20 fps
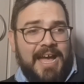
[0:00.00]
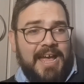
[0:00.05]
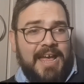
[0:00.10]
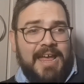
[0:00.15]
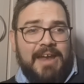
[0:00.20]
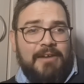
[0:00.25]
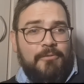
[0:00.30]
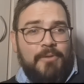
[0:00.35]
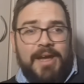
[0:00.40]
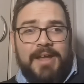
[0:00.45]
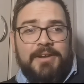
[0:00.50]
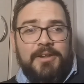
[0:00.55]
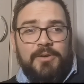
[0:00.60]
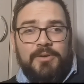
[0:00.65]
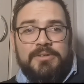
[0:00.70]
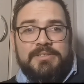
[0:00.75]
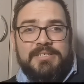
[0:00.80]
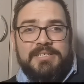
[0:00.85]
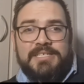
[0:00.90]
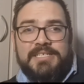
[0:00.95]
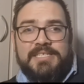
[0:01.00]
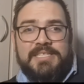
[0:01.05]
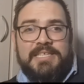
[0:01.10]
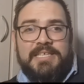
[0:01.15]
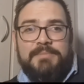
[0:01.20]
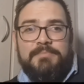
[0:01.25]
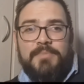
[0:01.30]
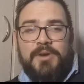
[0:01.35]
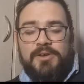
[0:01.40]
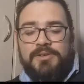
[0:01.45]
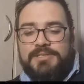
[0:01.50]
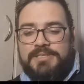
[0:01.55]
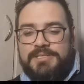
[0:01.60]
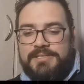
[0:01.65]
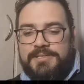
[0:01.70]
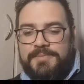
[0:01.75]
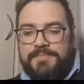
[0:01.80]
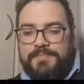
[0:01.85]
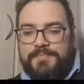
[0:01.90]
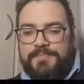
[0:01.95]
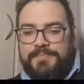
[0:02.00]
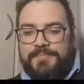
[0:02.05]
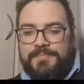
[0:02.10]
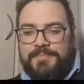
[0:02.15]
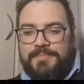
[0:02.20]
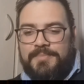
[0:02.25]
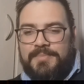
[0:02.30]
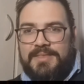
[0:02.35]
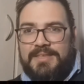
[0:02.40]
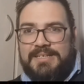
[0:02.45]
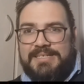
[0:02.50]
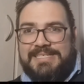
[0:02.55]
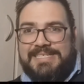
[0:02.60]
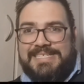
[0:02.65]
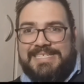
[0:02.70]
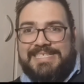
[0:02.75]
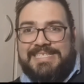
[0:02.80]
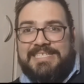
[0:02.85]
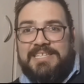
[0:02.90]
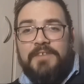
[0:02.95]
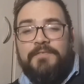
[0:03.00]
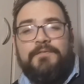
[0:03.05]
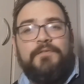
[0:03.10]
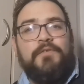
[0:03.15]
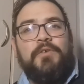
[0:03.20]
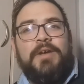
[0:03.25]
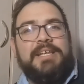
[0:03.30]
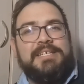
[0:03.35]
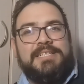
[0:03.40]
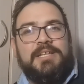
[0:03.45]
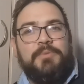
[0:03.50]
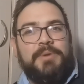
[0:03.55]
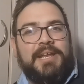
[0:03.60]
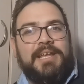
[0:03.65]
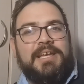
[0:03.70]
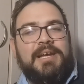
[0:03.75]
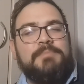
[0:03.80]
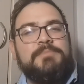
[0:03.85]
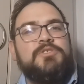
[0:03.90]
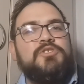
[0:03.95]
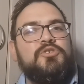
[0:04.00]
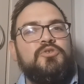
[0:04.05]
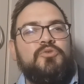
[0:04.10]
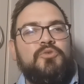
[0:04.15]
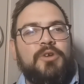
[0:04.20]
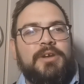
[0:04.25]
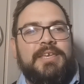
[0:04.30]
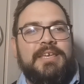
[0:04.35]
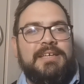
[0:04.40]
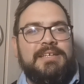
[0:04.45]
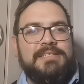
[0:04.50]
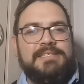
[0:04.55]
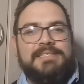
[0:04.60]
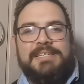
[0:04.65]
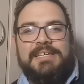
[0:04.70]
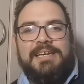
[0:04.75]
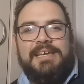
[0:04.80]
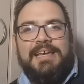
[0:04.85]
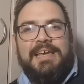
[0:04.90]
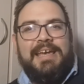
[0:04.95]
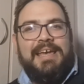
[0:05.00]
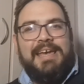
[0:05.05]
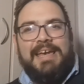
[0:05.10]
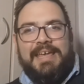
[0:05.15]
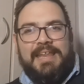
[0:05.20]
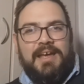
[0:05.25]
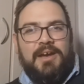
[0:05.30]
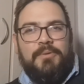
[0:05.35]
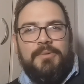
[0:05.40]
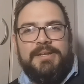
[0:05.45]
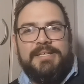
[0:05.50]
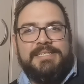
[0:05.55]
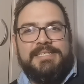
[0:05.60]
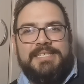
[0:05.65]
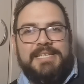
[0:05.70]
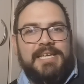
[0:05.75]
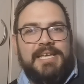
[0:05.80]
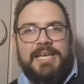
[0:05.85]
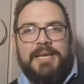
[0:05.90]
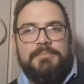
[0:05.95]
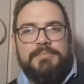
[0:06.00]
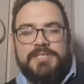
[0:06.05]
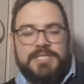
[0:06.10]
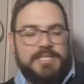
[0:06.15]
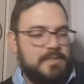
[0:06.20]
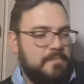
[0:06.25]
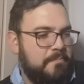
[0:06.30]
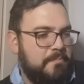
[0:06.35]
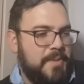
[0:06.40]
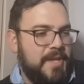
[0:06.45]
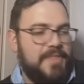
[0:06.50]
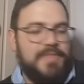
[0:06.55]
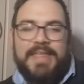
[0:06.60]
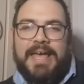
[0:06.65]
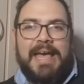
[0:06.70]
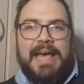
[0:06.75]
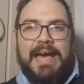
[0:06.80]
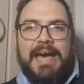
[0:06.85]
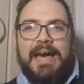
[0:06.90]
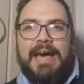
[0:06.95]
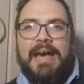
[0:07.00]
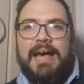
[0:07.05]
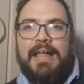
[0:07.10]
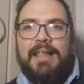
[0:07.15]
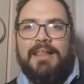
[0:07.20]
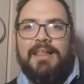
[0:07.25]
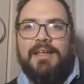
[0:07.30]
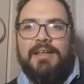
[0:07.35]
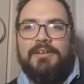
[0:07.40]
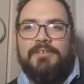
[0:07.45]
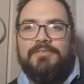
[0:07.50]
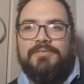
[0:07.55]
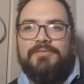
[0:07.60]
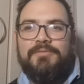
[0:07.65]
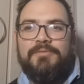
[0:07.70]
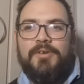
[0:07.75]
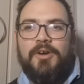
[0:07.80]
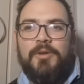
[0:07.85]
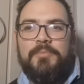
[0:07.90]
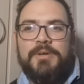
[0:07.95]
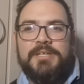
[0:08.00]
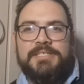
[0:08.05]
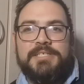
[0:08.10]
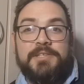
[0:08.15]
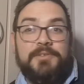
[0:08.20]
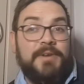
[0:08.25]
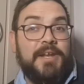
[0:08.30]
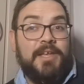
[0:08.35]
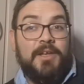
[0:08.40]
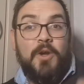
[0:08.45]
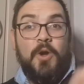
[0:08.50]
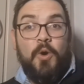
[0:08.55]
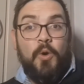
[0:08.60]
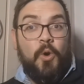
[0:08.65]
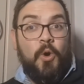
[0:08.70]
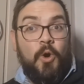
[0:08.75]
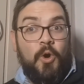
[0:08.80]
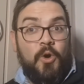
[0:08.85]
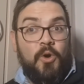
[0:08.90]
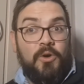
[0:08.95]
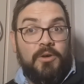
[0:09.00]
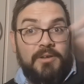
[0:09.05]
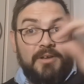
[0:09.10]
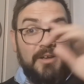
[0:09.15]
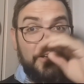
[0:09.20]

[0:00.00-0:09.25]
Randy Orton is the most stiff wrestler when it comes to rookies, and I want to see him just beat the hell out of Omos in the ring. Or